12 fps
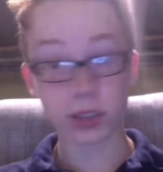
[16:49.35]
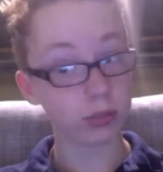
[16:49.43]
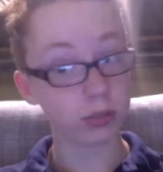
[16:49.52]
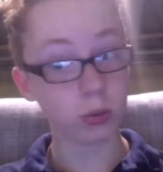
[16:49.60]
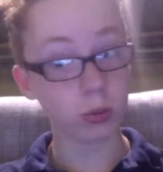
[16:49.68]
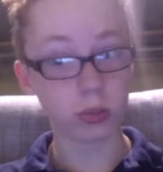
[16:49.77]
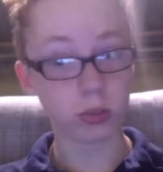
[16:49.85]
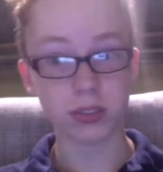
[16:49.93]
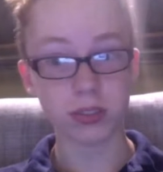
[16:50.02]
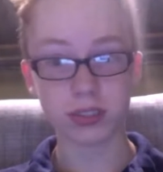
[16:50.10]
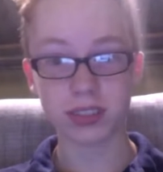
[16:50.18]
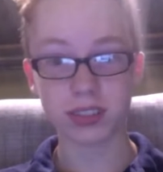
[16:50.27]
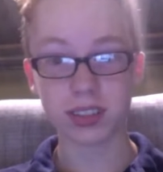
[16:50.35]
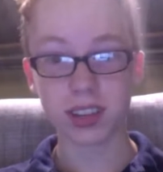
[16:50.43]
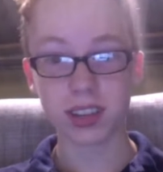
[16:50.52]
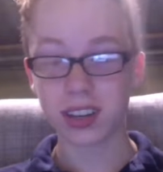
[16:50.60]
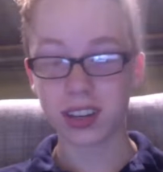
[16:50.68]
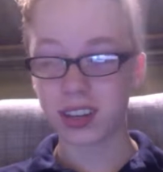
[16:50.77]
Ooh,
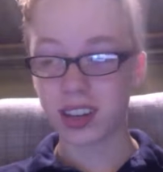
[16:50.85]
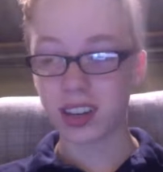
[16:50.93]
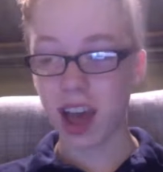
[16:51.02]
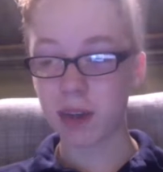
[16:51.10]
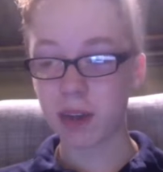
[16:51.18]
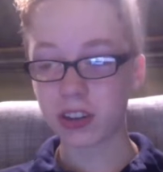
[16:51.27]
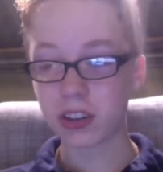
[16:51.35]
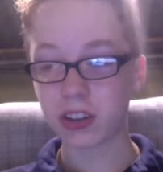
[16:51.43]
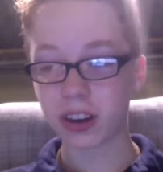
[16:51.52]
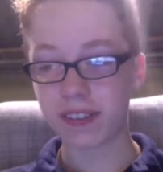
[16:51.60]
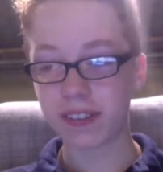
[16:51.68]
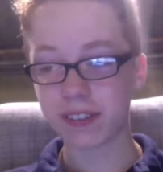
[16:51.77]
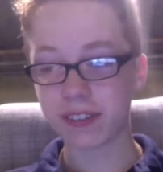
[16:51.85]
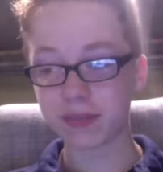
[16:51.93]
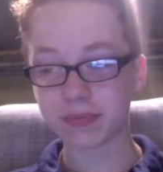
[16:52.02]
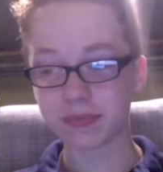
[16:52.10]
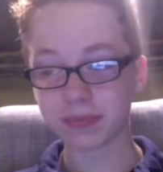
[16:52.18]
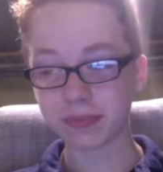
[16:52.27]
I'm not sure
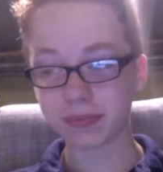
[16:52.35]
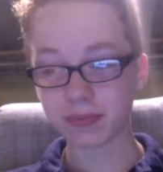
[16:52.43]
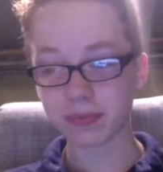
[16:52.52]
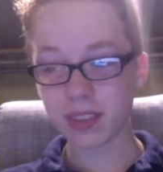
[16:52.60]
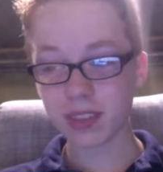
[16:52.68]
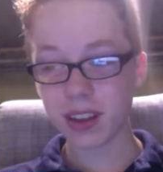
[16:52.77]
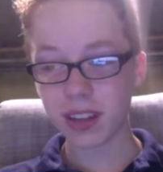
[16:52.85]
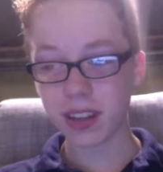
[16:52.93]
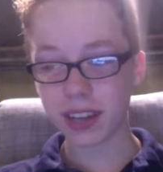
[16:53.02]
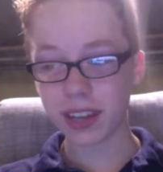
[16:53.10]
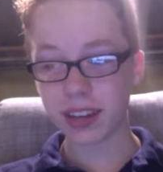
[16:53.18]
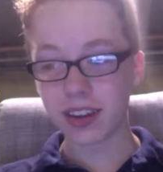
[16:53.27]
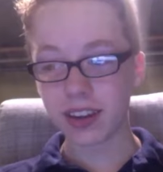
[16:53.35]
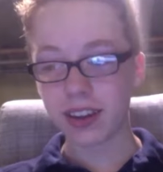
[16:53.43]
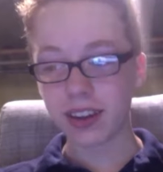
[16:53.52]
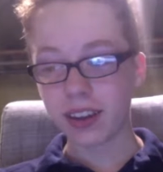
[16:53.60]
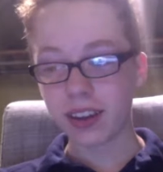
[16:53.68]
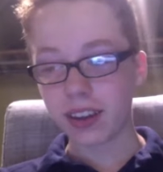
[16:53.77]
like
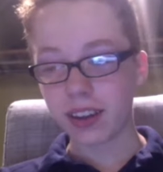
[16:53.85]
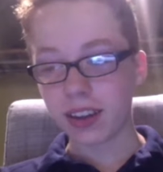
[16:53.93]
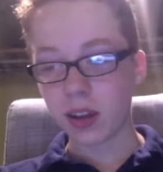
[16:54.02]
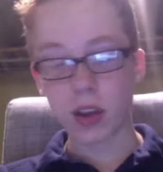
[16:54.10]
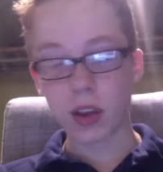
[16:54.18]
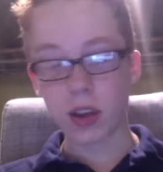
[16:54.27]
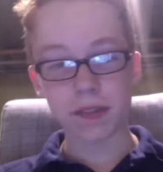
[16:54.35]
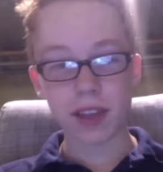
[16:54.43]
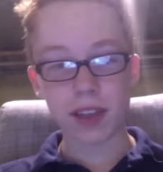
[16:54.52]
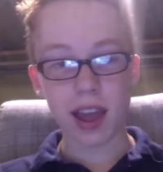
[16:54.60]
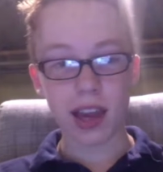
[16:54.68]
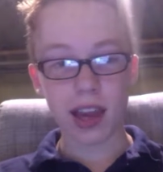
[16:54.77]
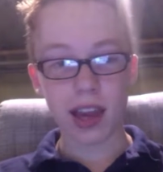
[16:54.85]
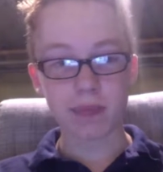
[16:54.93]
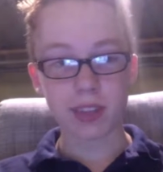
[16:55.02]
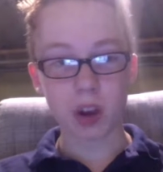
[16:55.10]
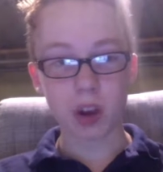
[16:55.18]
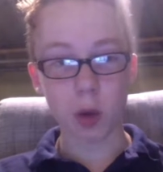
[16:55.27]
if
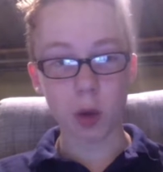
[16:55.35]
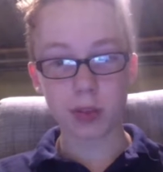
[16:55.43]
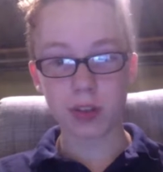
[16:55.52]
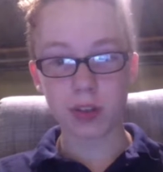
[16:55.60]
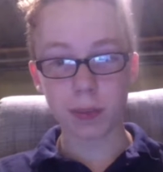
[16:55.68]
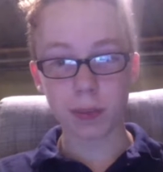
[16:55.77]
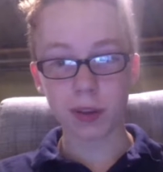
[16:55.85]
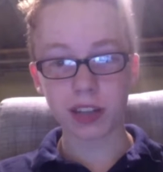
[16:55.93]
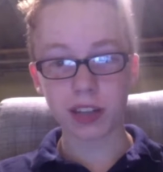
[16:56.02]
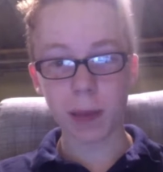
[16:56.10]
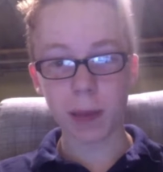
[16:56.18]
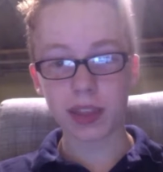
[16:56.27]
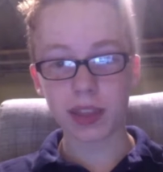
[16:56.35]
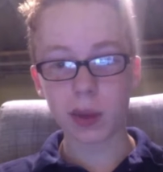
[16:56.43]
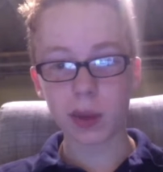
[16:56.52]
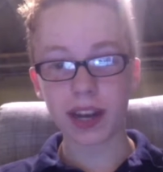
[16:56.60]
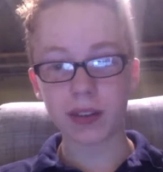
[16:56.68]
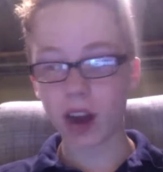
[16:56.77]
the hopes start building up and then
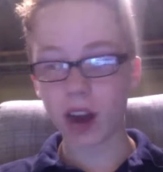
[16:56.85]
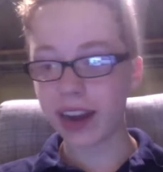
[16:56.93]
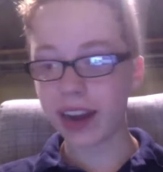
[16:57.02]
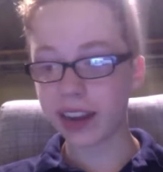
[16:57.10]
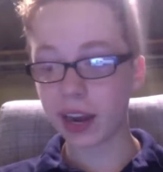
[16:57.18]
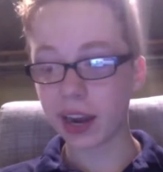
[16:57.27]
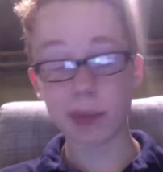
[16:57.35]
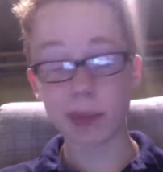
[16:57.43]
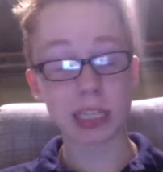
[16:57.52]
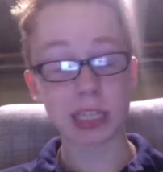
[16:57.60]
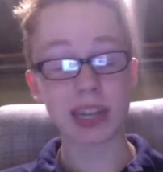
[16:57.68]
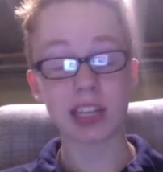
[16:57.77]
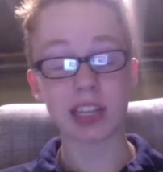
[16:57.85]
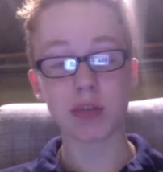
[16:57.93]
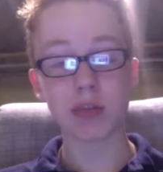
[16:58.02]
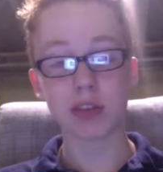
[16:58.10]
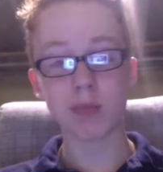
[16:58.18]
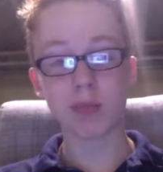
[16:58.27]
I ride it and I'm expecting so
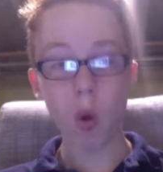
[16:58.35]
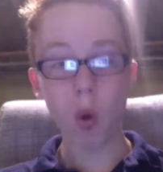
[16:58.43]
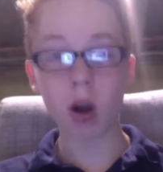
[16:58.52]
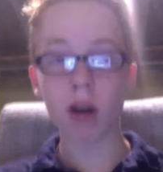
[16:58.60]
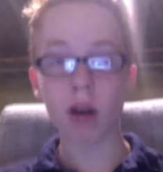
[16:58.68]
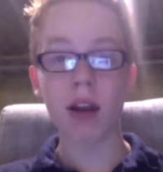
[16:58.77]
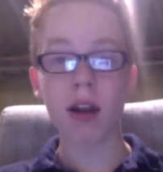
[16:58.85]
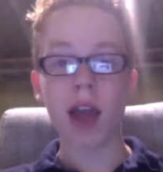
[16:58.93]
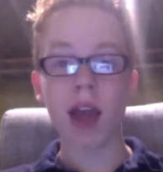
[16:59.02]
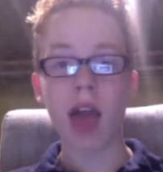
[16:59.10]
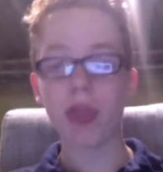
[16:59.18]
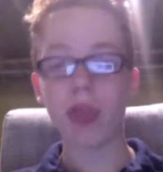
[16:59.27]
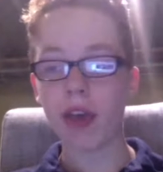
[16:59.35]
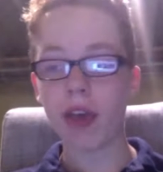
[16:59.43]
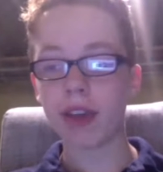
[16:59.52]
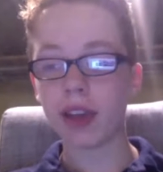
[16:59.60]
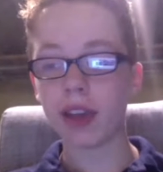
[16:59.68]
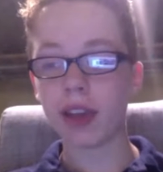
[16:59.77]
much more, and then
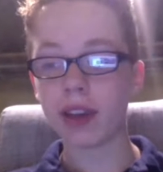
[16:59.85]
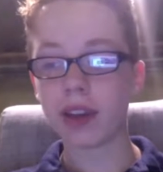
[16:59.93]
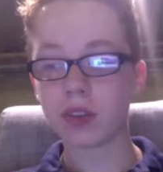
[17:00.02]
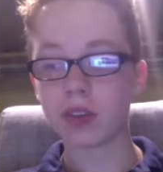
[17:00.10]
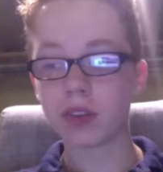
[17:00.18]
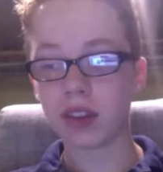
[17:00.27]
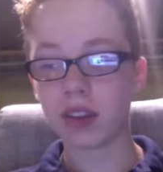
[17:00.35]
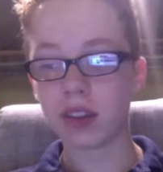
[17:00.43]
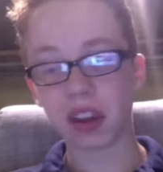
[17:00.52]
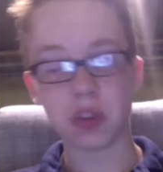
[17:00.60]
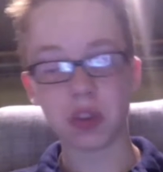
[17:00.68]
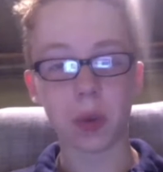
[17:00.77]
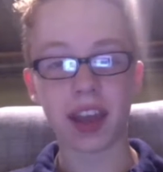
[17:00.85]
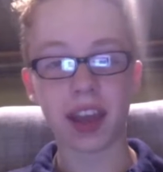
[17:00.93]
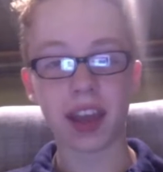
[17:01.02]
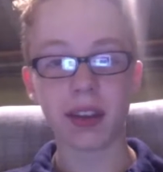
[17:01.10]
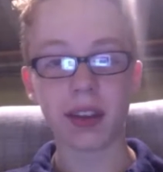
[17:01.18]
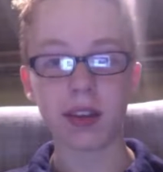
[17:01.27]
like I'll say it's okay.